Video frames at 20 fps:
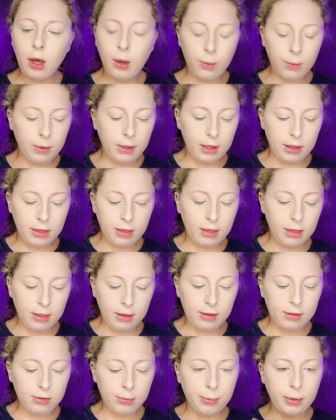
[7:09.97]
with
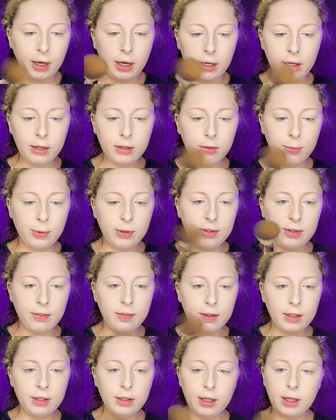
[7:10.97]
this product
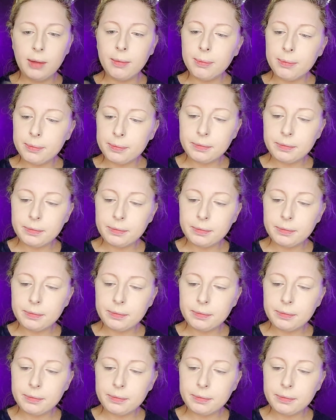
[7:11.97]
specifically,